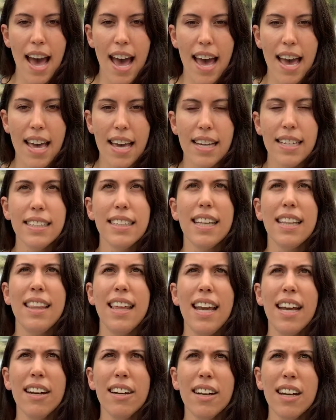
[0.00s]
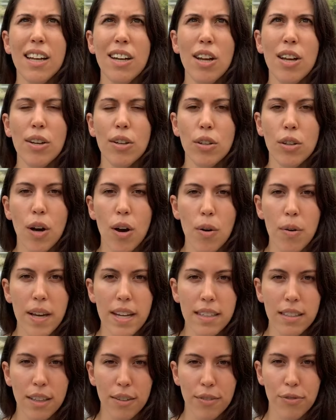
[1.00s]
And they are gonna go
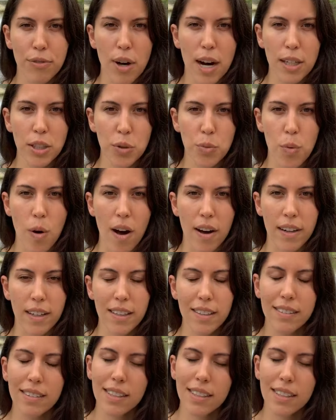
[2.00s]
into fresh water.